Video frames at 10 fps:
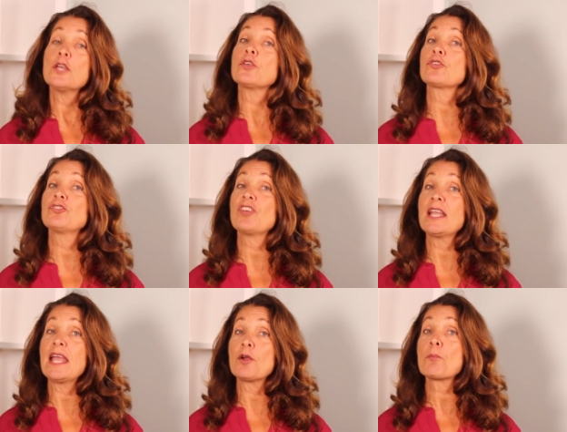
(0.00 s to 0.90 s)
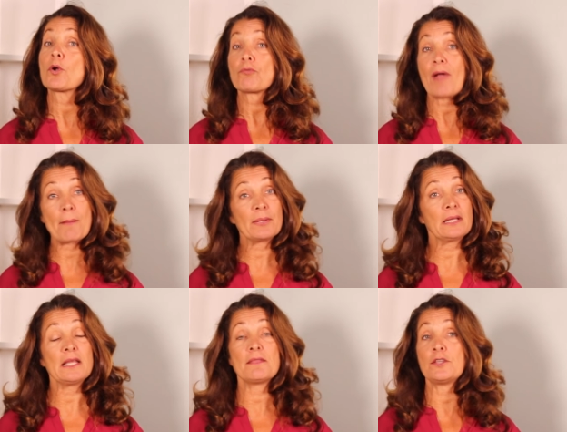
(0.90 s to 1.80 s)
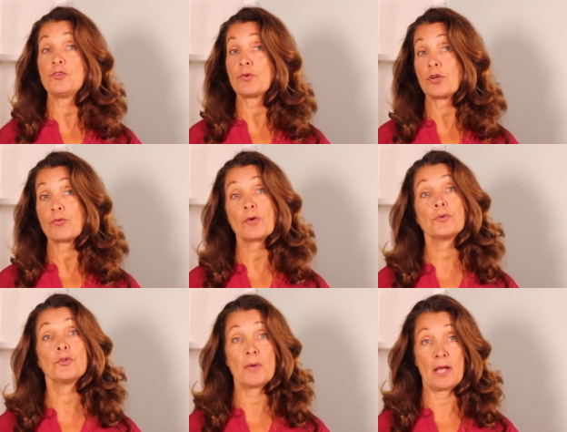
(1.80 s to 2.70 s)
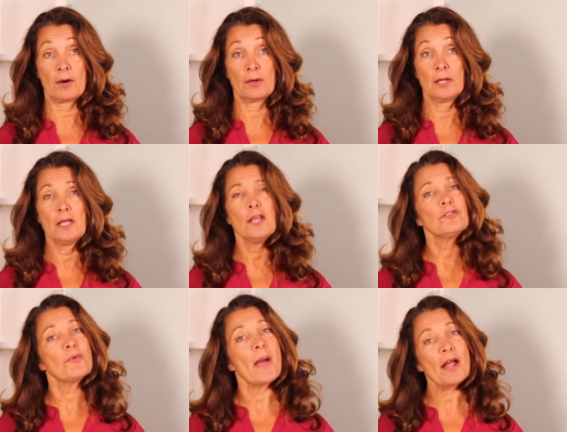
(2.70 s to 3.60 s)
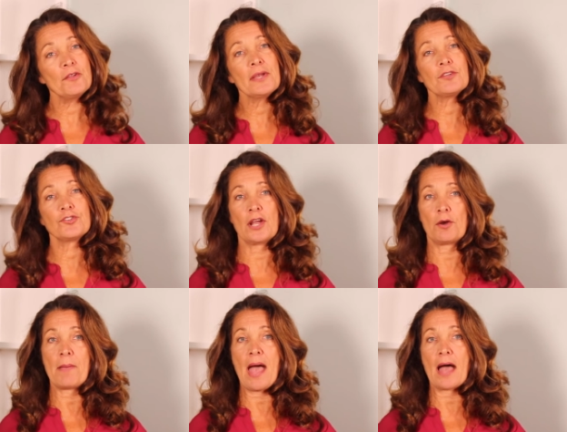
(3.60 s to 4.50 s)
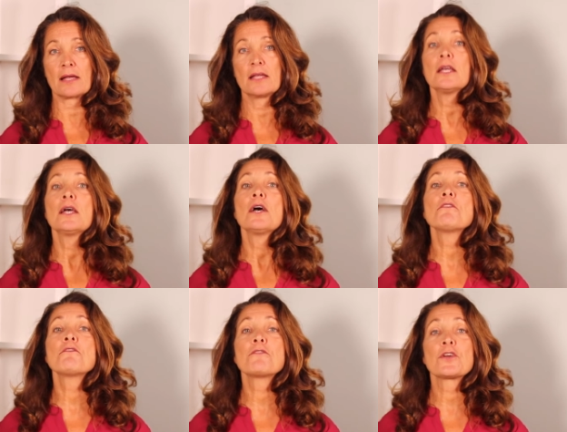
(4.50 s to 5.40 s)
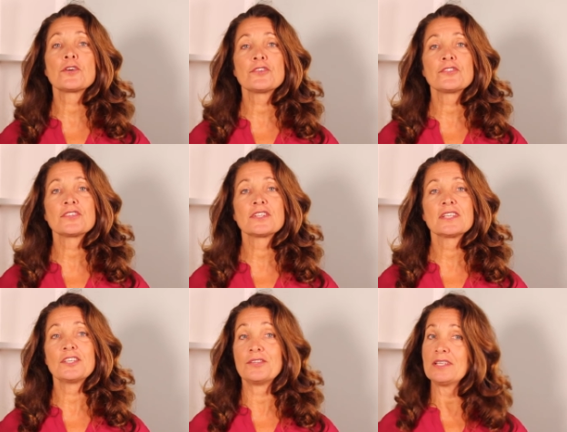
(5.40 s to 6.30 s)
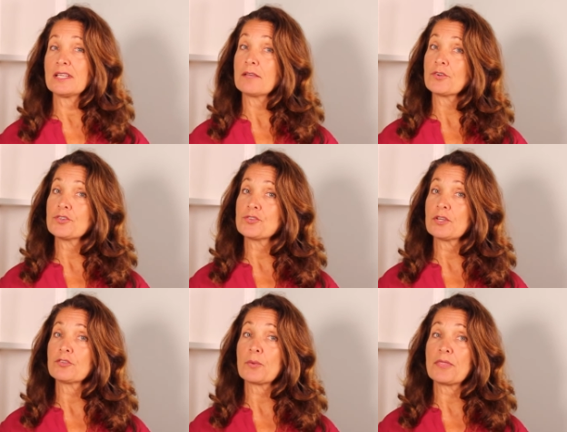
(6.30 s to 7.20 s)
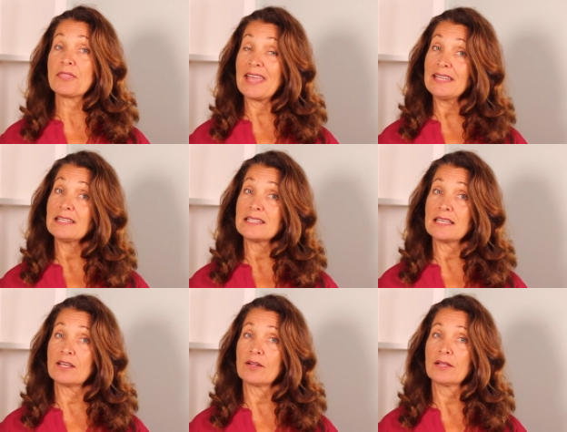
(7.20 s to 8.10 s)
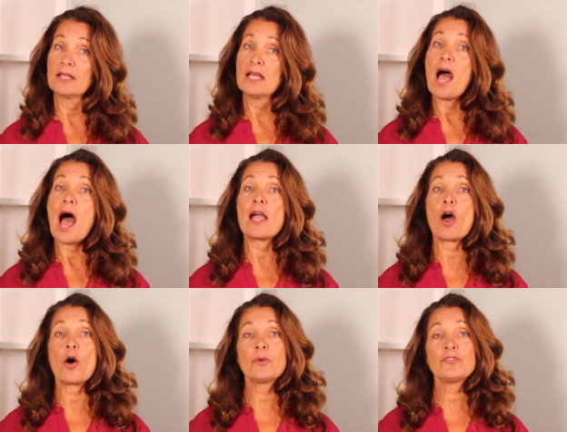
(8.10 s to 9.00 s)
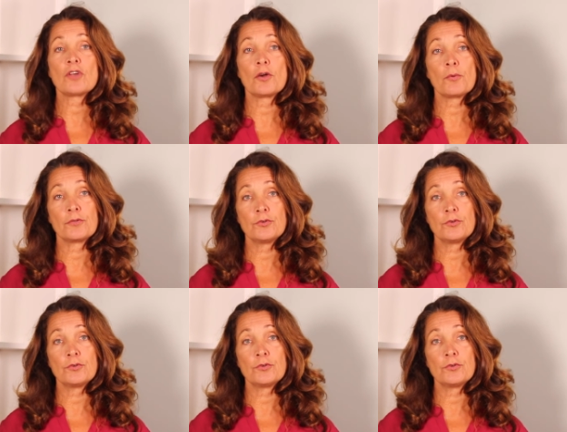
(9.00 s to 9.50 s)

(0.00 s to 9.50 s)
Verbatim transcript: You'll shed hair more rapidly than you can grow new hair. So how do you get your hair back? First, you need to give your adrenals what they need to heal. I always start with